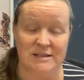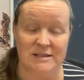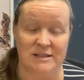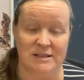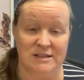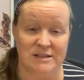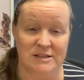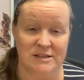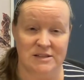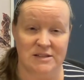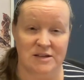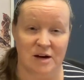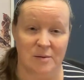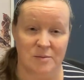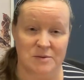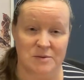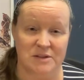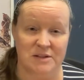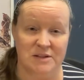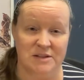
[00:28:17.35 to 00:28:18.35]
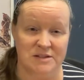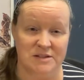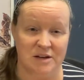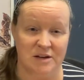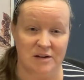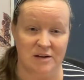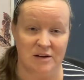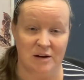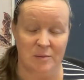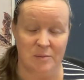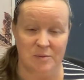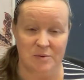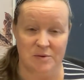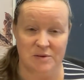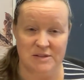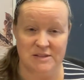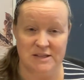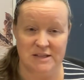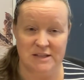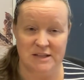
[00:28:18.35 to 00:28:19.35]
It's just Upton that's only open on a
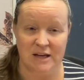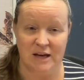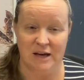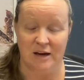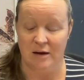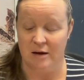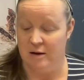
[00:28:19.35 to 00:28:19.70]
Sunday.